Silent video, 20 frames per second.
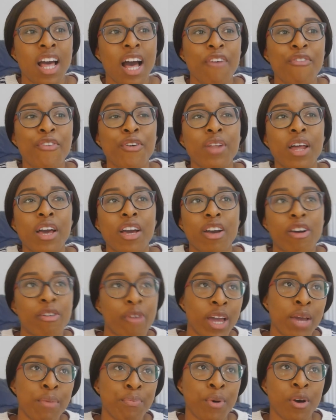I feel like
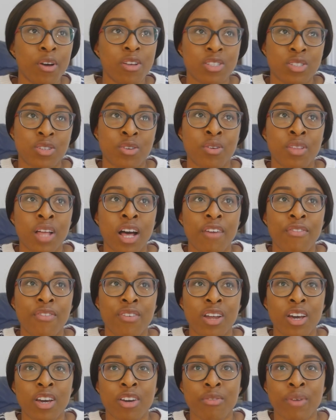great books do that. I feel
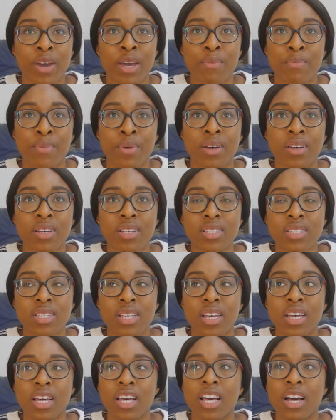like great books
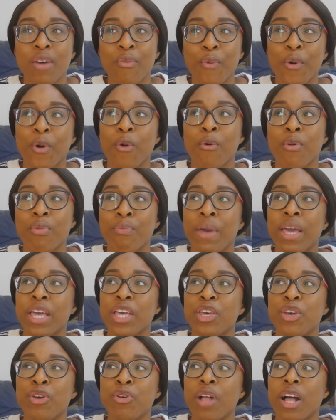will
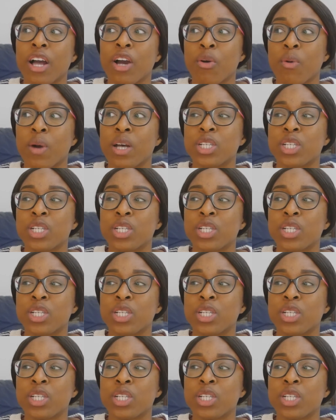make you like